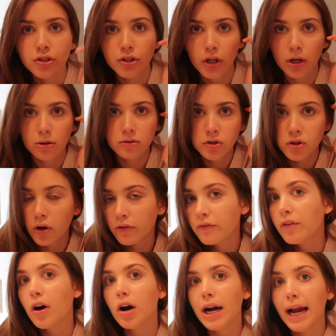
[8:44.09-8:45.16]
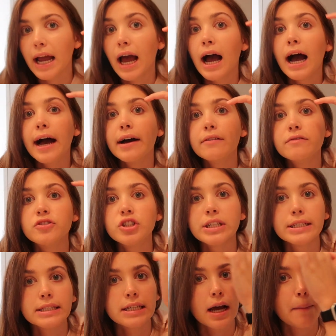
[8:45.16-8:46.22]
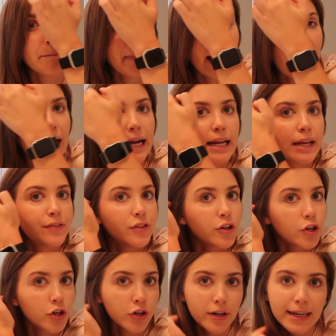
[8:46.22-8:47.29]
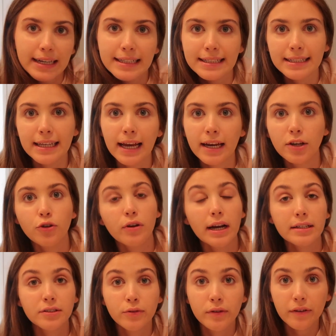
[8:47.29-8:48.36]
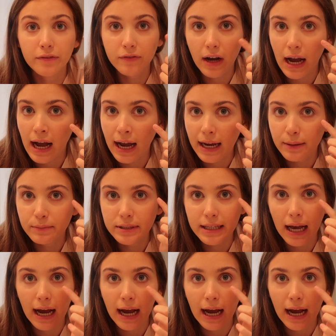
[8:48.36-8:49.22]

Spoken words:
So far I have just a matte in the crease, and you guys know the vibes.